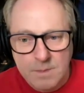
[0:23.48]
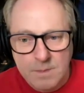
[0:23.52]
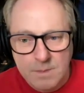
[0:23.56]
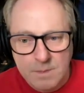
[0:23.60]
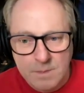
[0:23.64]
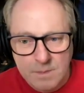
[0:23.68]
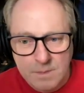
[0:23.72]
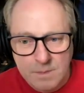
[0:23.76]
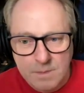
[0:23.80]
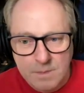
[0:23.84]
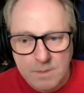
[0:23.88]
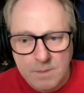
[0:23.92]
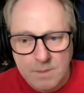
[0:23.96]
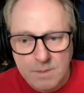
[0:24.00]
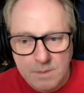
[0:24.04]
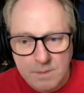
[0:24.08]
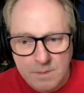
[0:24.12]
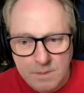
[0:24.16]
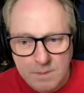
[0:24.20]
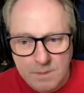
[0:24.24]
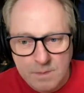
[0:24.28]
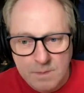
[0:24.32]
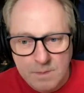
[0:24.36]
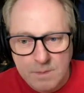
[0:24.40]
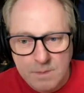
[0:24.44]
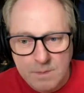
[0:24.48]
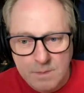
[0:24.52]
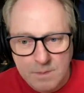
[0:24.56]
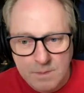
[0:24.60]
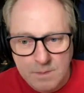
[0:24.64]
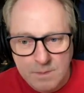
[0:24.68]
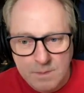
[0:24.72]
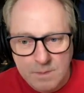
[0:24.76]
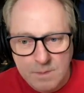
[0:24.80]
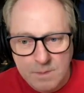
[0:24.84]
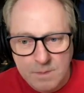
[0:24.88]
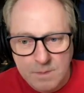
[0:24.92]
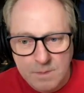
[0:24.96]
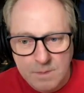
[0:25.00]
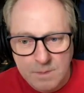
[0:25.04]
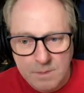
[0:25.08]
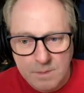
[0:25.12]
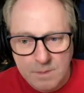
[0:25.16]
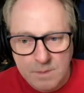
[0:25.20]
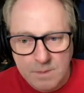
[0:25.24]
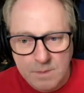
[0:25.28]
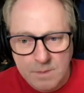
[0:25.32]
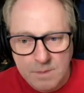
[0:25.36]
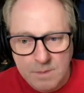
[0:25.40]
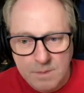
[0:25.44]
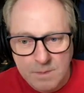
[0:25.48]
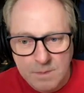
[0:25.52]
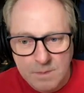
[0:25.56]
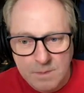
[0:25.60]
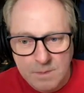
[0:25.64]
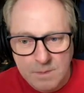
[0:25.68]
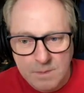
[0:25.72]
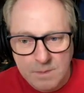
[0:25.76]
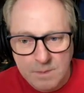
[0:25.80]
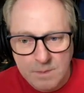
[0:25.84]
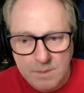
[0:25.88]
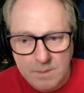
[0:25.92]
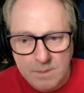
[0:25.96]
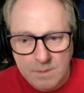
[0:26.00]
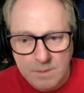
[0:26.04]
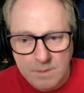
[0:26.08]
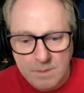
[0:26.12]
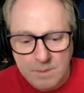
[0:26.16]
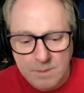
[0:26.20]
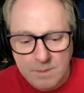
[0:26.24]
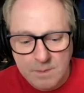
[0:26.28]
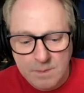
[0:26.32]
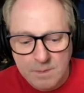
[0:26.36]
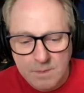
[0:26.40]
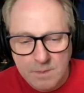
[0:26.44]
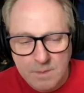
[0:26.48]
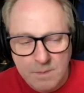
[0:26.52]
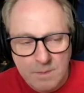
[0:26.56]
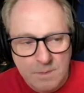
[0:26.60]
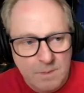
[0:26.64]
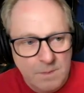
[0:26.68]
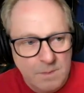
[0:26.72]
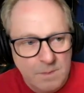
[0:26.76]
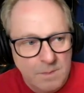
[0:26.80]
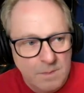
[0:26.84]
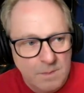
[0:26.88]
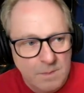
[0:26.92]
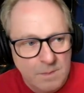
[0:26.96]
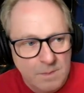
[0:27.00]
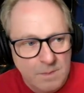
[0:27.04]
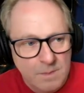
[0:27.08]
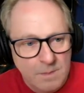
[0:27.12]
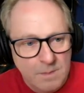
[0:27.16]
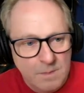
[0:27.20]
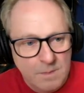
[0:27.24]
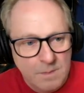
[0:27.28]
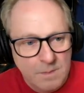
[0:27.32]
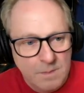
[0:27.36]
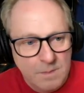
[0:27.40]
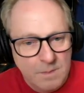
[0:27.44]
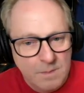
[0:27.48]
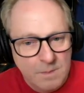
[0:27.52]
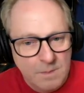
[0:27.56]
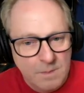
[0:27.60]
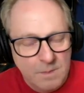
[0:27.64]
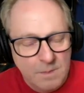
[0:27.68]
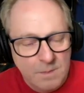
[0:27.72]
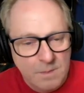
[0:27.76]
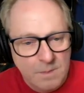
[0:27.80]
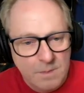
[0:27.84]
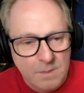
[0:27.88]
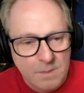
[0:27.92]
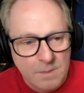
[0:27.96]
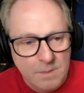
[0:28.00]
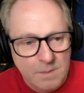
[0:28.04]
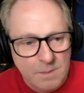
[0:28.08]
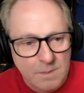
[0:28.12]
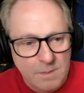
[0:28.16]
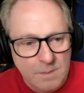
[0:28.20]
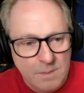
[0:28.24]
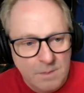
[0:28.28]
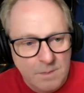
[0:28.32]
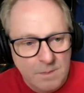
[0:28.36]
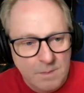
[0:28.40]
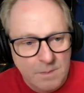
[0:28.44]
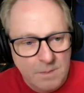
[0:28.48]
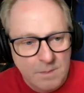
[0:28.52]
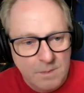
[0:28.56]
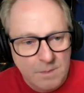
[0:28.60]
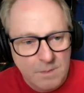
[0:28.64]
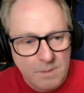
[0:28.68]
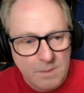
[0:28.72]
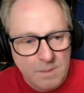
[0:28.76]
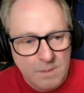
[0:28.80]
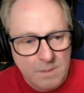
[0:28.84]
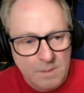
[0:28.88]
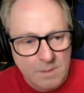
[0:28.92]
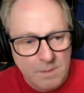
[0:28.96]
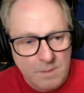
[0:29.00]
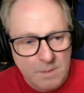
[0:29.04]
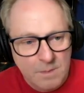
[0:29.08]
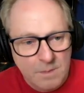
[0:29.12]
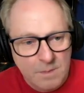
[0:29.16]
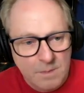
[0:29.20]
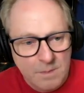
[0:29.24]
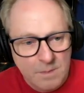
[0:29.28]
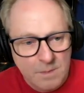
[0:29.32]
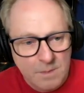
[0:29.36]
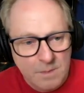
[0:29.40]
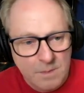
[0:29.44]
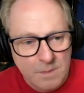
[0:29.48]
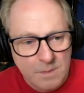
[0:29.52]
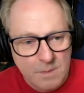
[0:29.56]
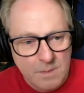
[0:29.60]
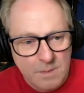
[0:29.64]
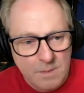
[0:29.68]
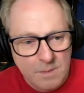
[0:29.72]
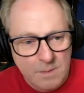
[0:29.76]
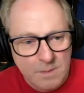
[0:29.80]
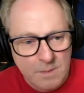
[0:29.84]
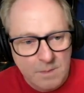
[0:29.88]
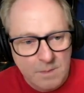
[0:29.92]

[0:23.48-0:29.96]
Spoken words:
(not speaking)